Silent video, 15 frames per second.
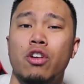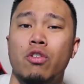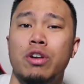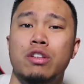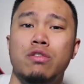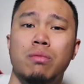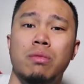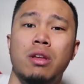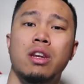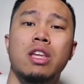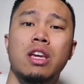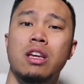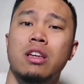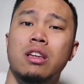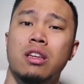degrees from the
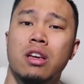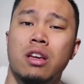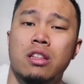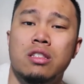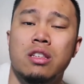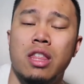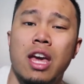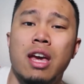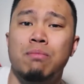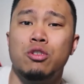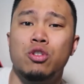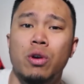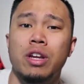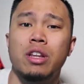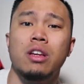knee to the hip
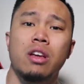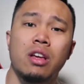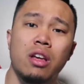joint,